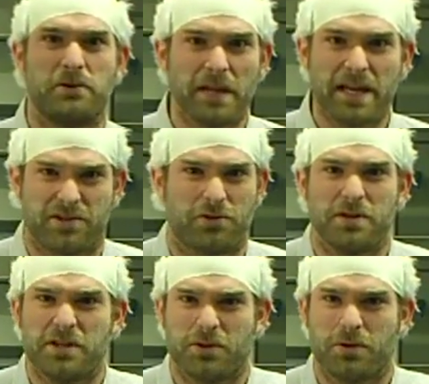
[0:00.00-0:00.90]
your laser
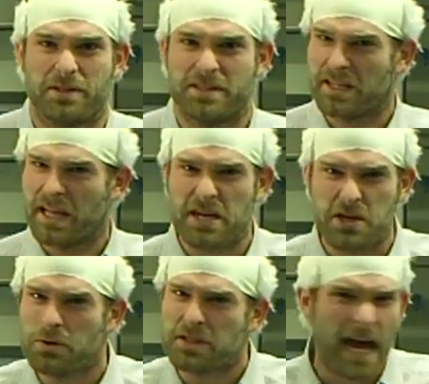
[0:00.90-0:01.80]
resources to let
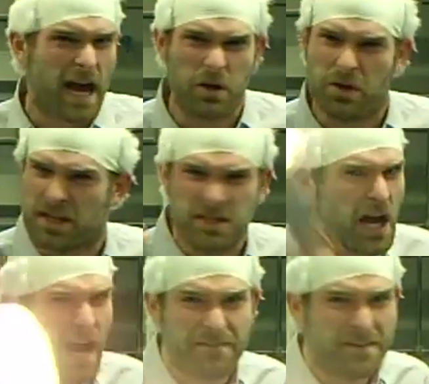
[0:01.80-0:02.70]
you tackle the
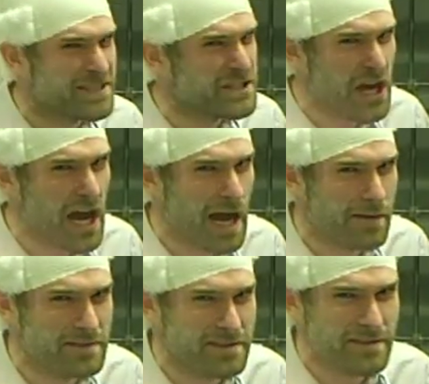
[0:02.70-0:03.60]
toughest job.